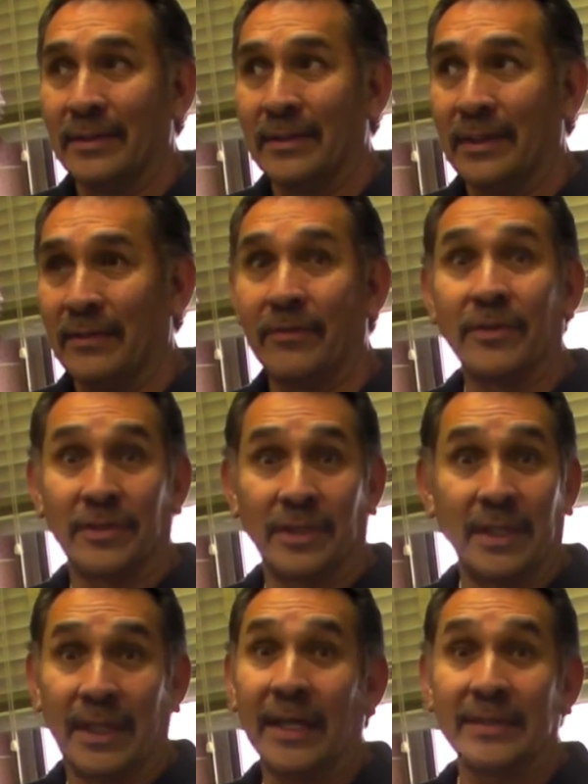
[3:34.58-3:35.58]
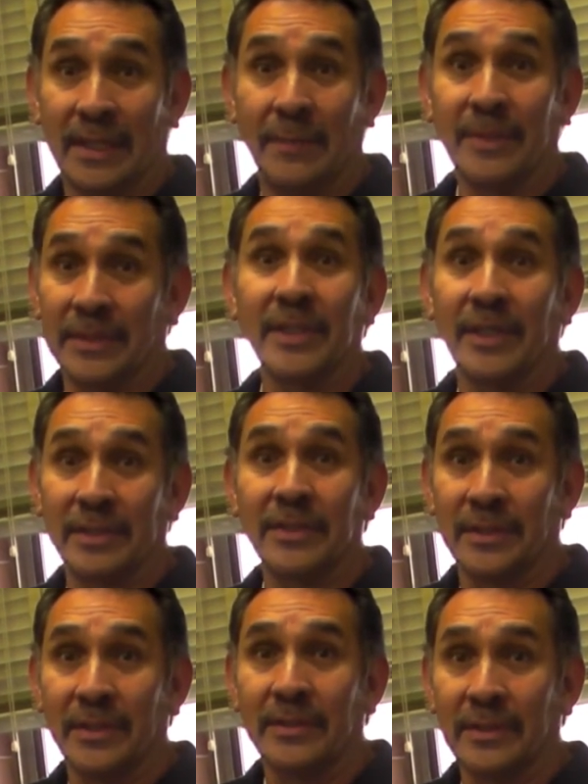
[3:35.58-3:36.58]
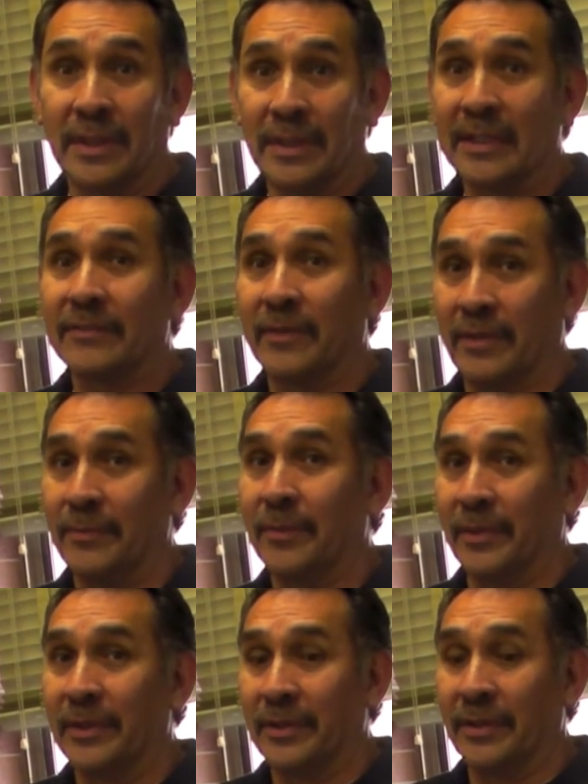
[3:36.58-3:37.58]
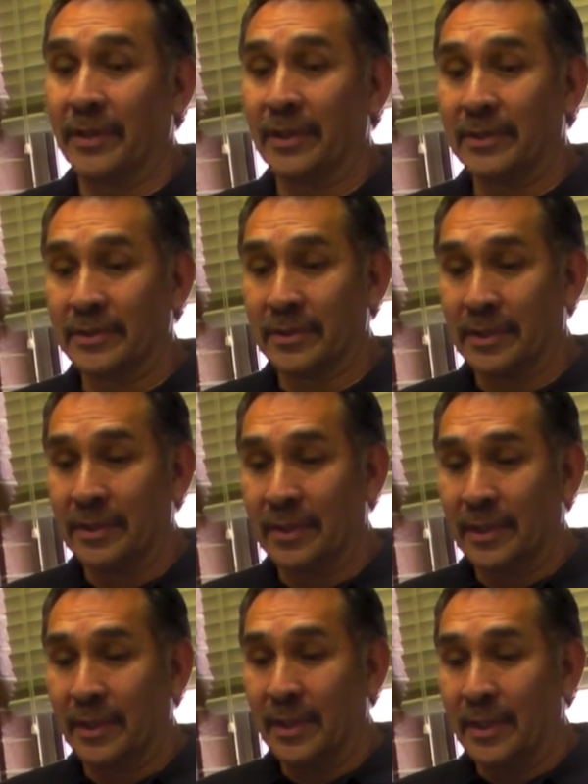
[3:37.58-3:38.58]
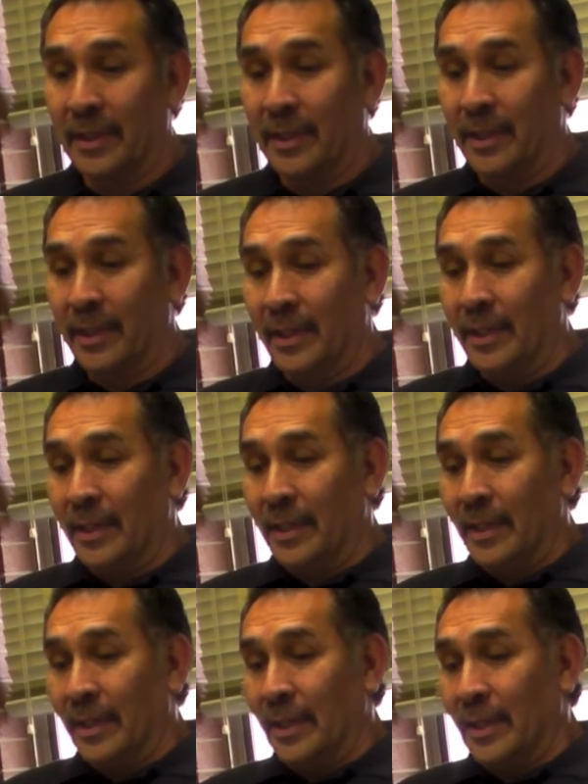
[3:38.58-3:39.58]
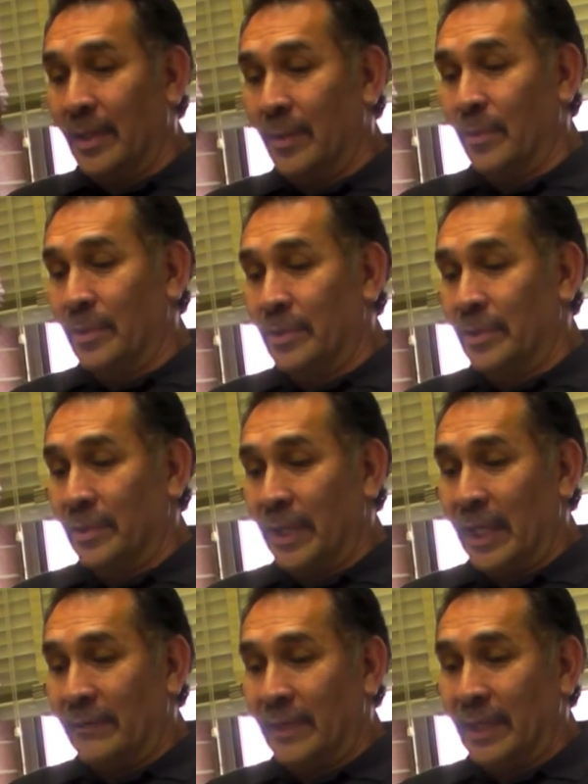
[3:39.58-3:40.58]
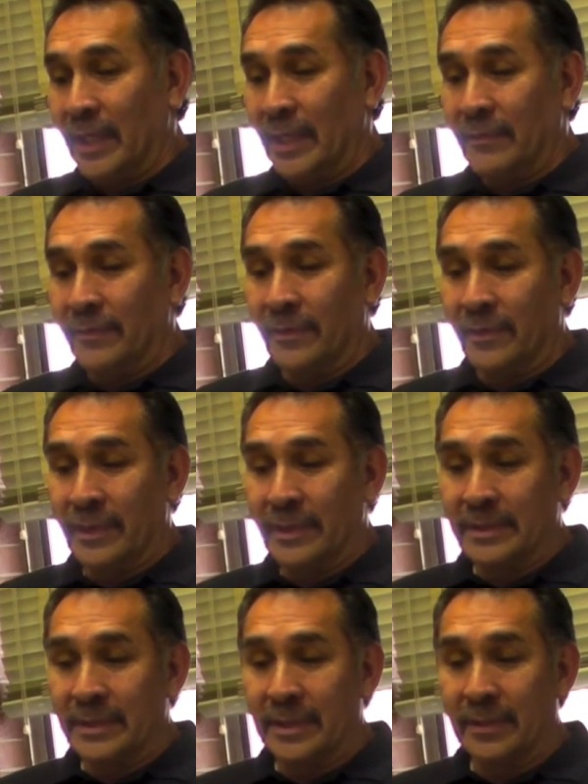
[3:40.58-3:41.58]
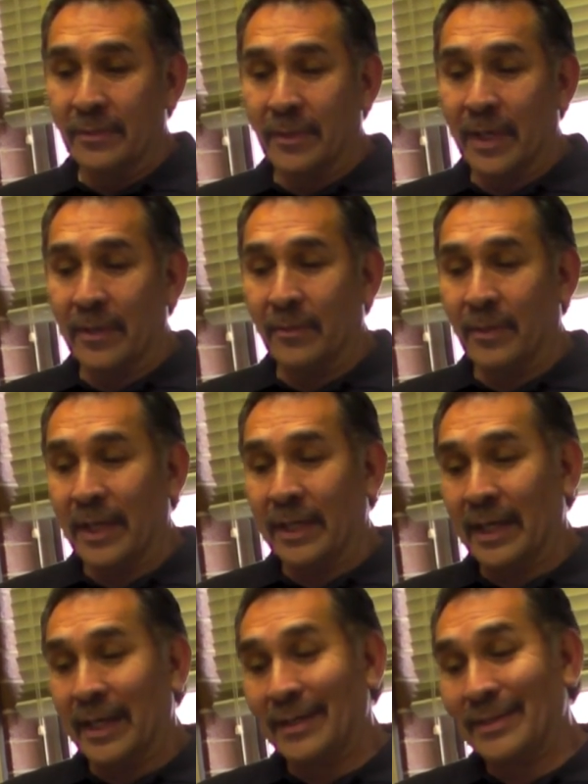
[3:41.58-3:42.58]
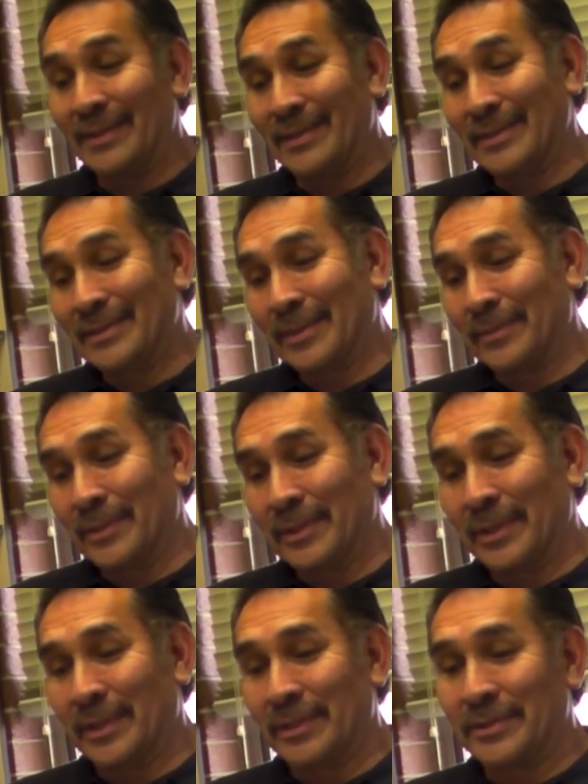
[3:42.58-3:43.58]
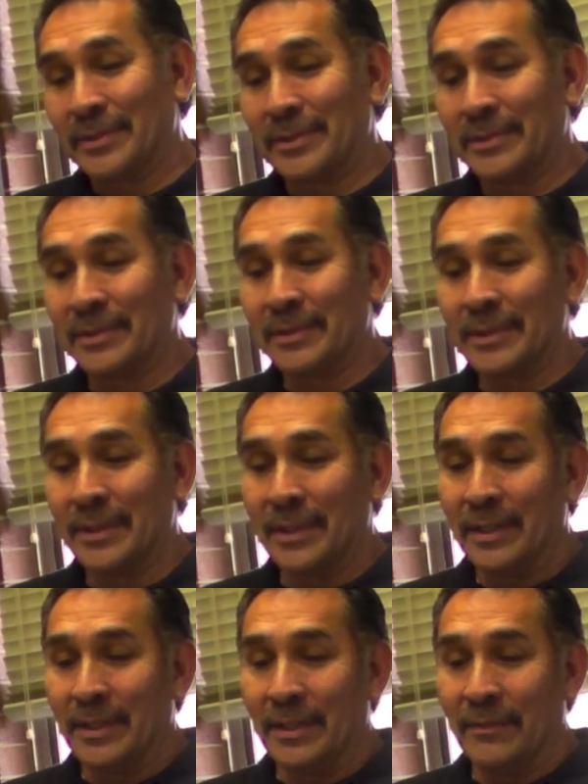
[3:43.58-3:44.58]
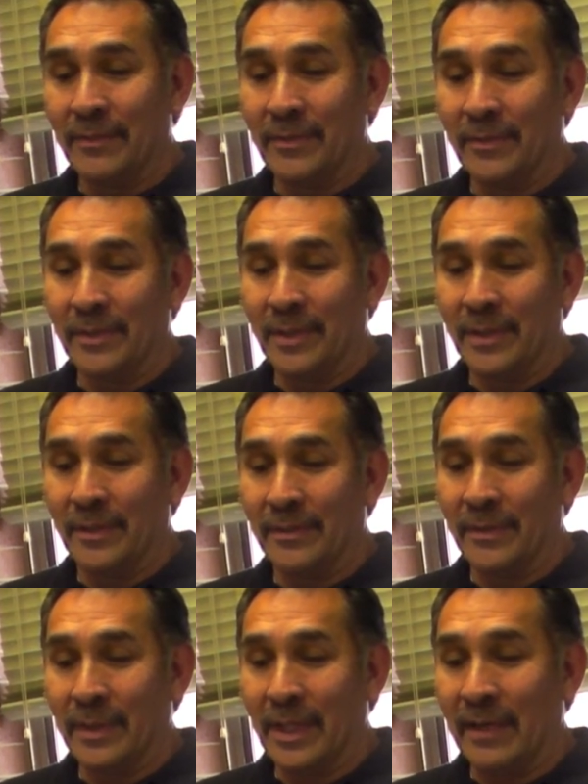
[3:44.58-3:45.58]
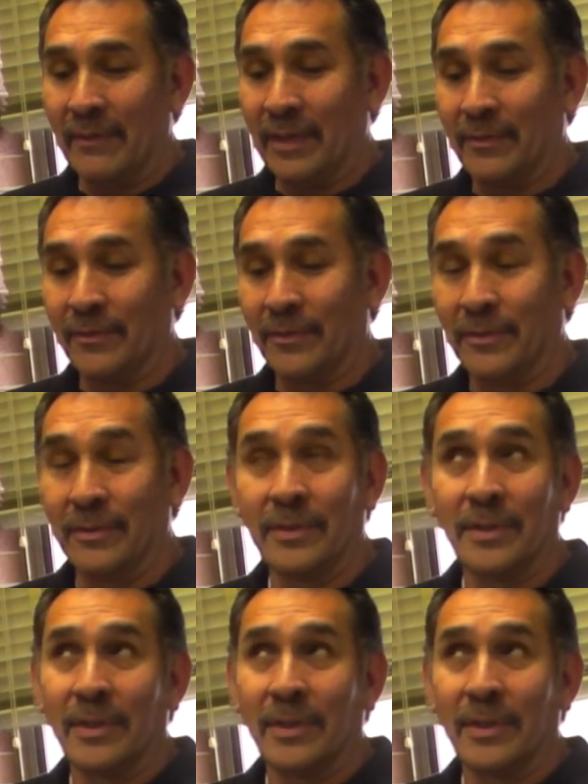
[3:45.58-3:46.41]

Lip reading: a virgin and has not been touched, and that's very important in their culture. Would you advocate for it? Why or why not in some of the cultures? If you're having a full